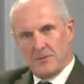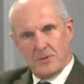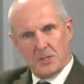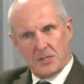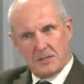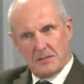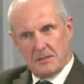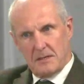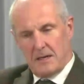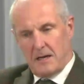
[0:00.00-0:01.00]
it was,
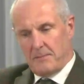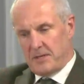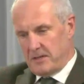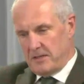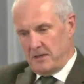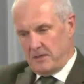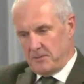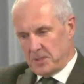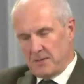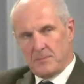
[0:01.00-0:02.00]
I mean, I,
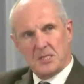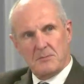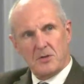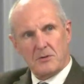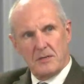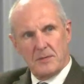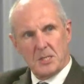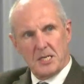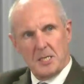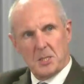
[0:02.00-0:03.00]
you've sent me some
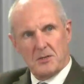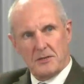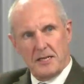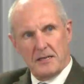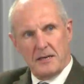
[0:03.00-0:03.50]
documentation on it,